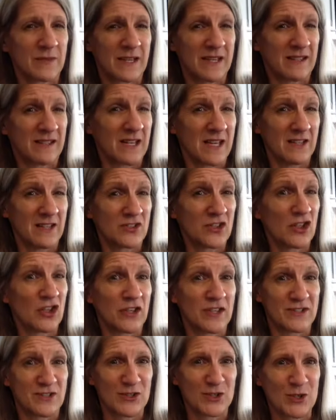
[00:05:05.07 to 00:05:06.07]
as good
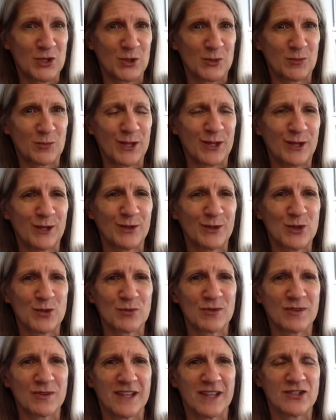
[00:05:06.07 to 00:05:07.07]
as it could be in your
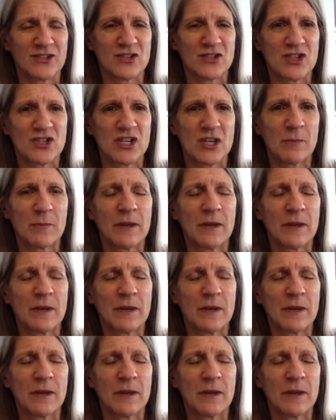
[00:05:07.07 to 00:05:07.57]
relationship.